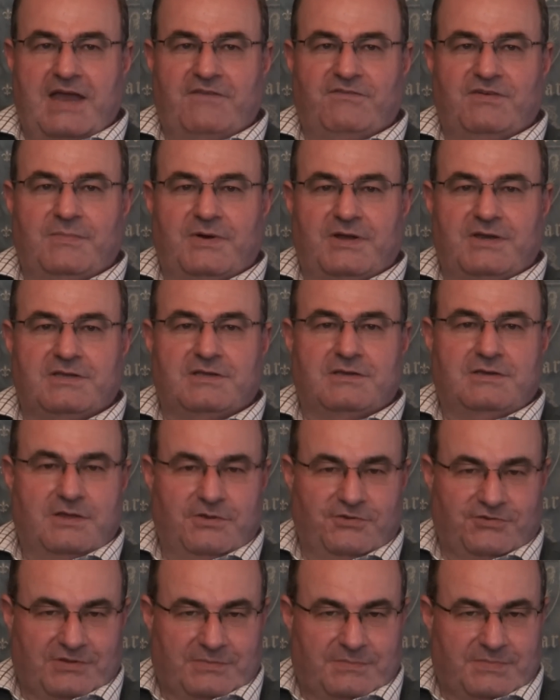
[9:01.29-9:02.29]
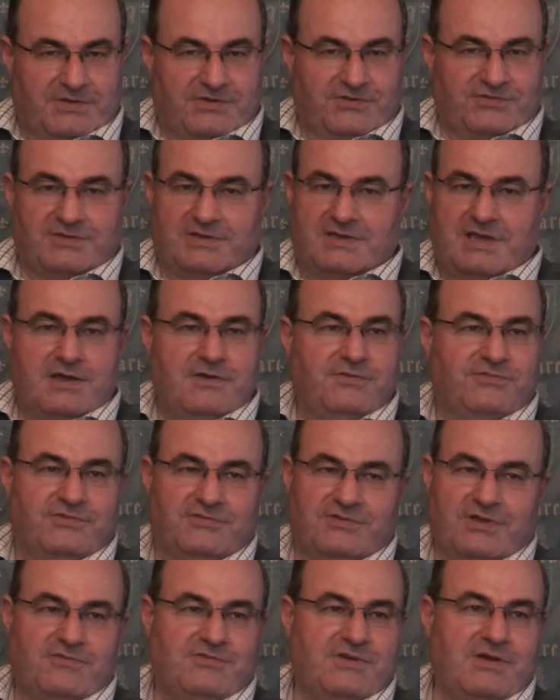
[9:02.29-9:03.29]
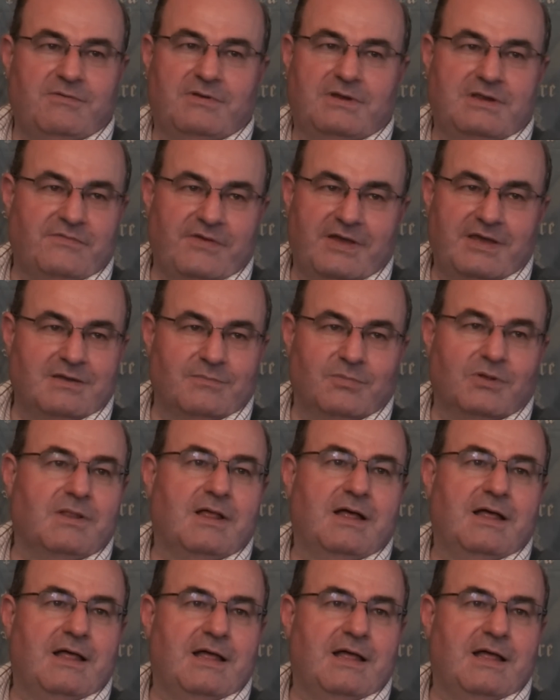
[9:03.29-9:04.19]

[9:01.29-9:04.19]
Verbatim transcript: everybody can use it because the codes are so generally available.